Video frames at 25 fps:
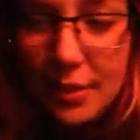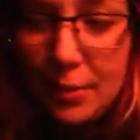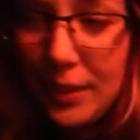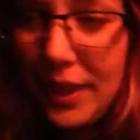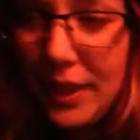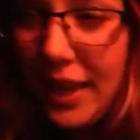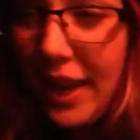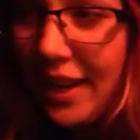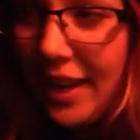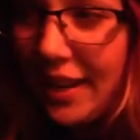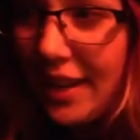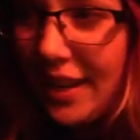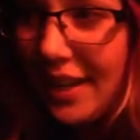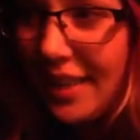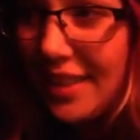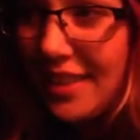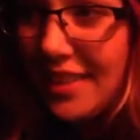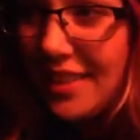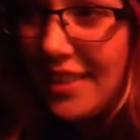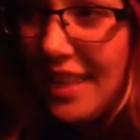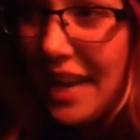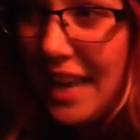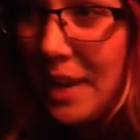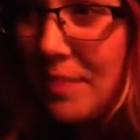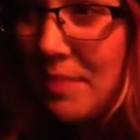we can't, like,
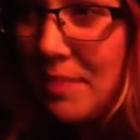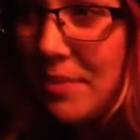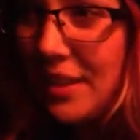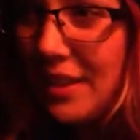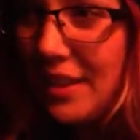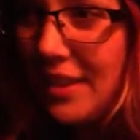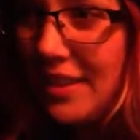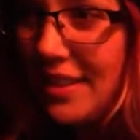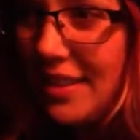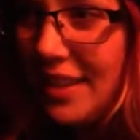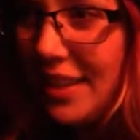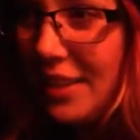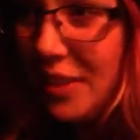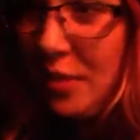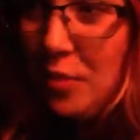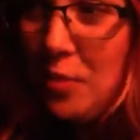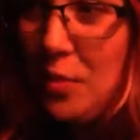escape. It's, like,